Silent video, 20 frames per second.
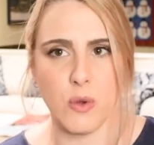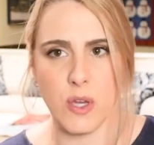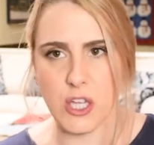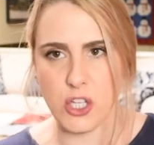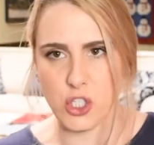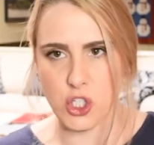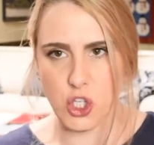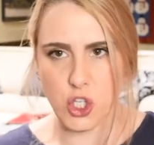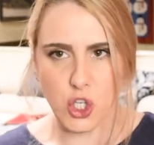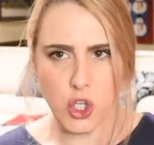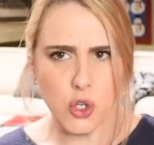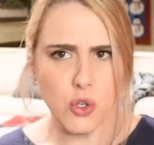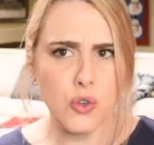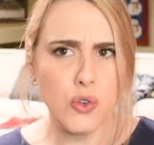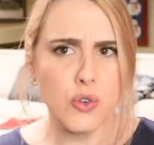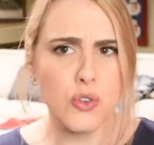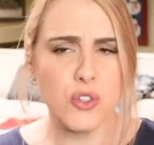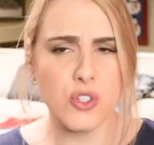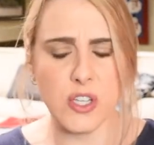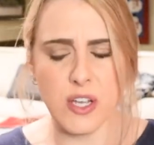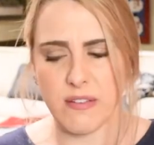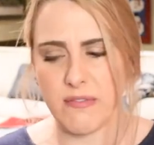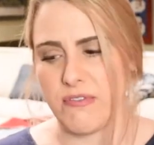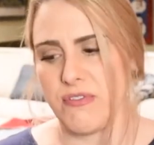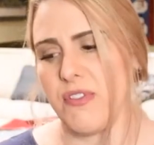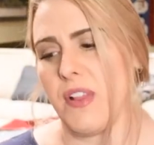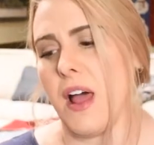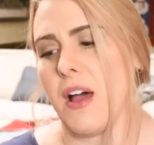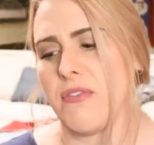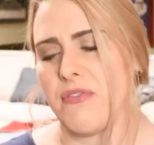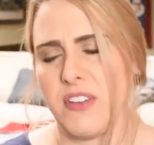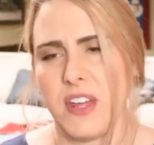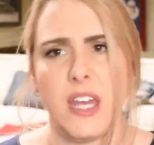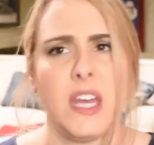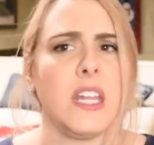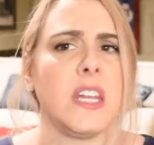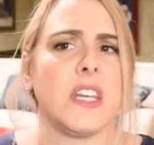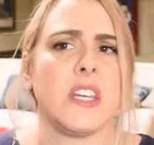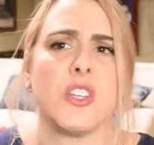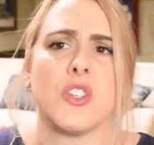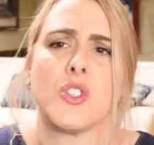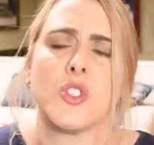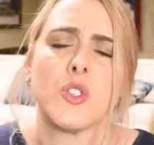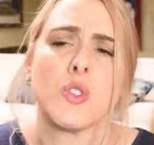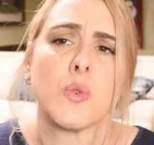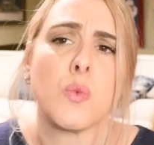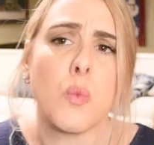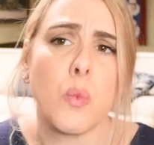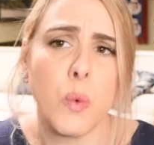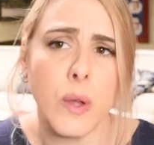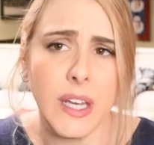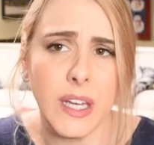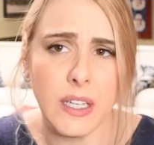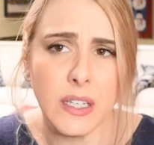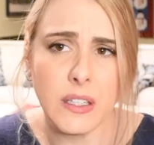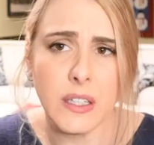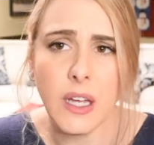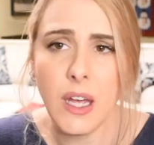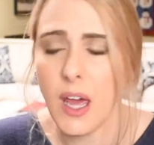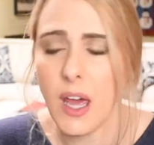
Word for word: It's huge and fluffy, and he's sweet.